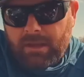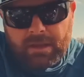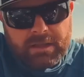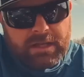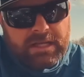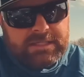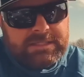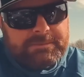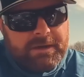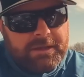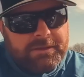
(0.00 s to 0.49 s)

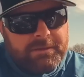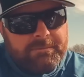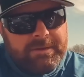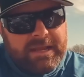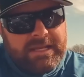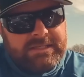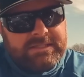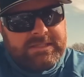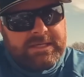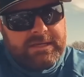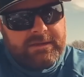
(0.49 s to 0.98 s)
Got some other
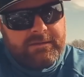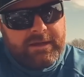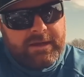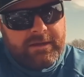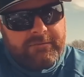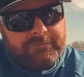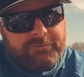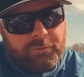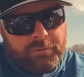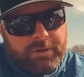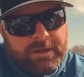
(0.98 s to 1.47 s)
baits
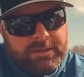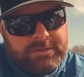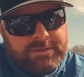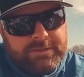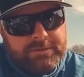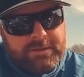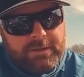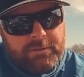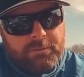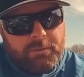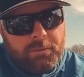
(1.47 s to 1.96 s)
here for you
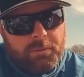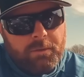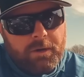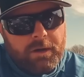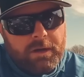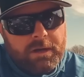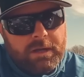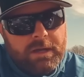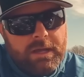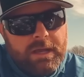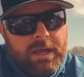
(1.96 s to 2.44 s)
too that will
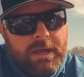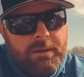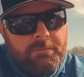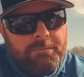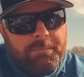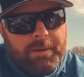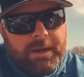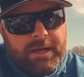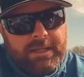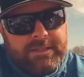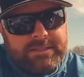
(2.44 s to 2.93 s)
work,
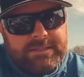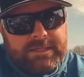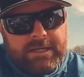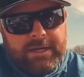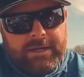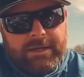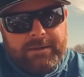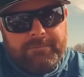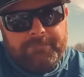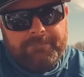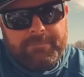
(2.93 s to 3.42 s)
but
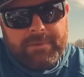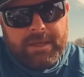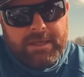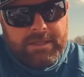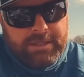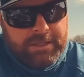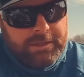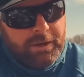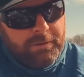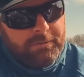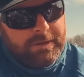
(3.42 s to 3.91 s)
um,
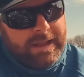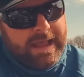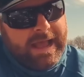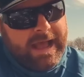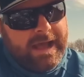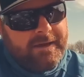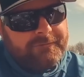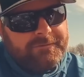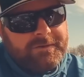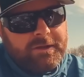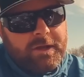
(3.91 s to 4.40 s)
you don't
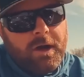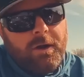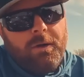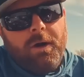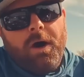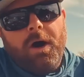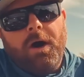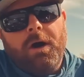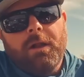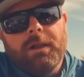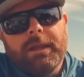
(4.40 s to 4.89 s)
have to go
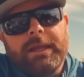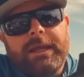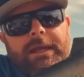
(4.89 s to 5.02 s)
all